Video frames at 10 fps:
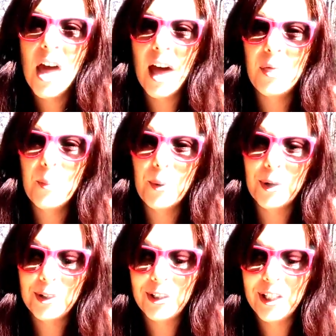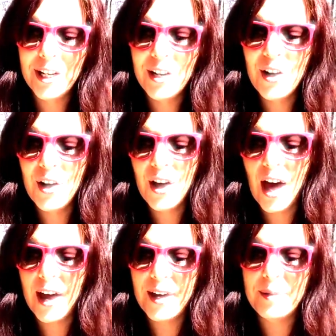and the person
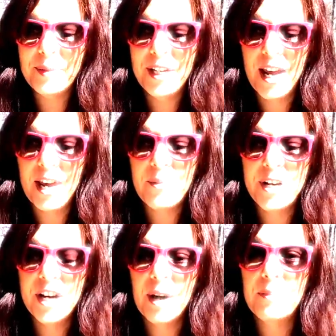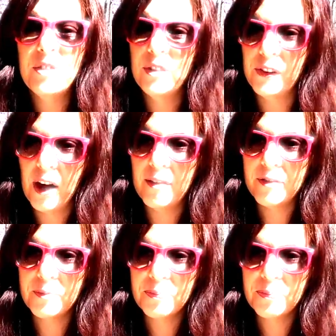I am today when it comes to love.